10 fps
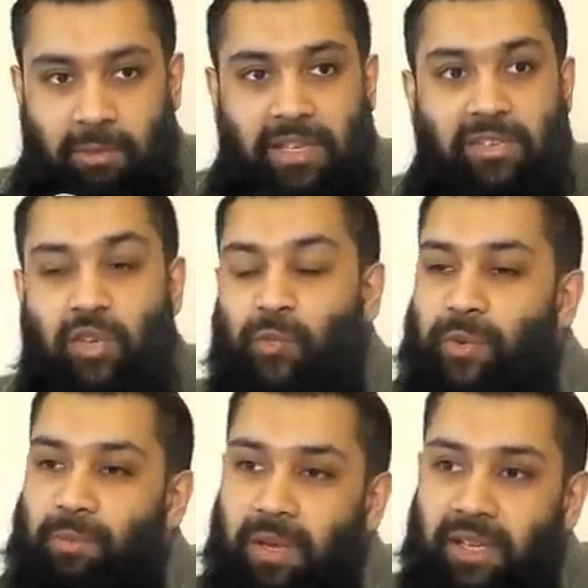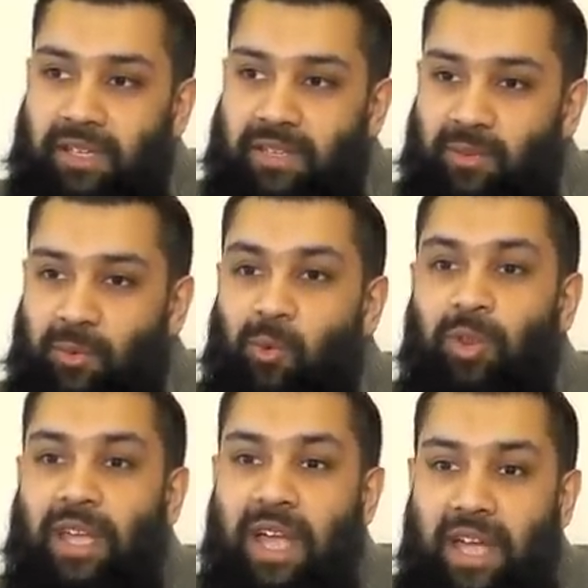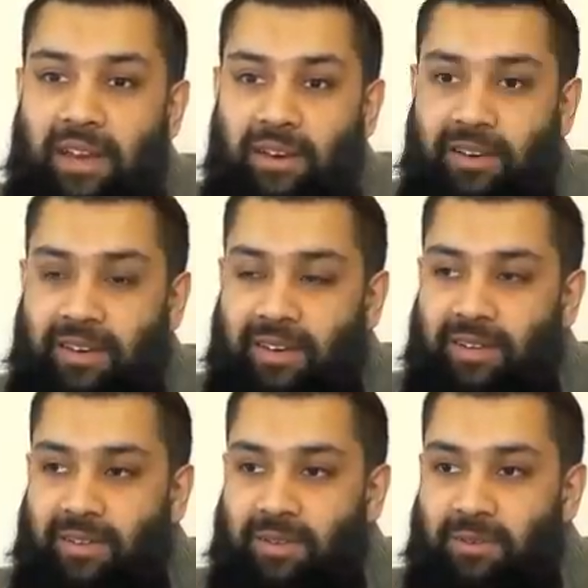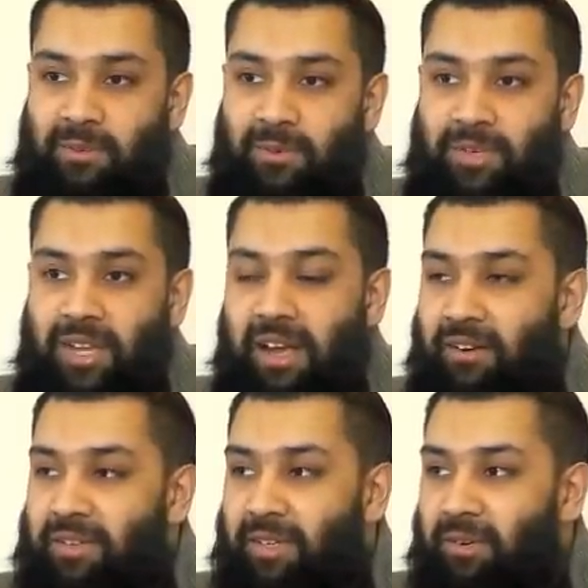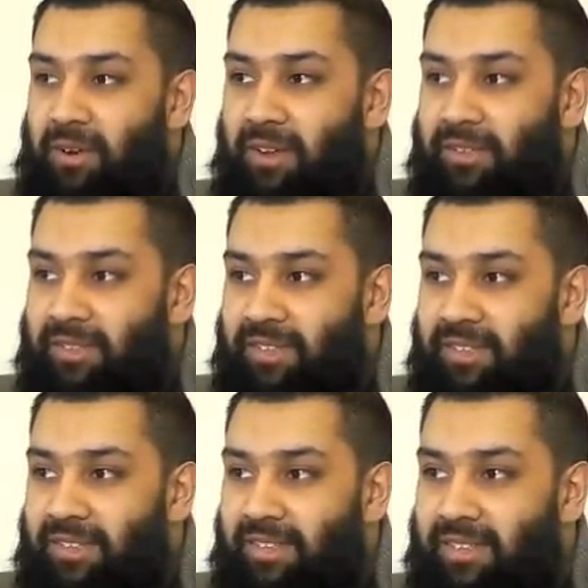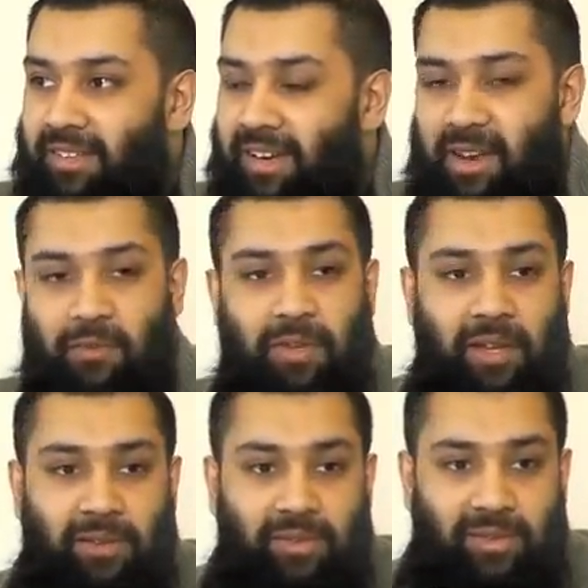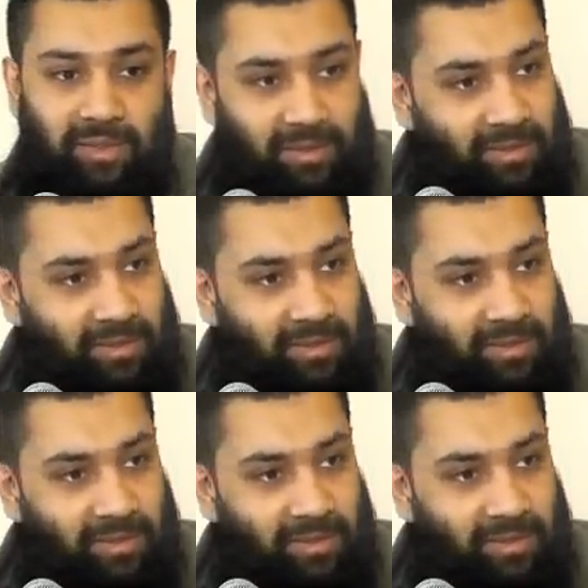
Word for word: Imagine human beings, all they ate was carrots and grass and nothing else.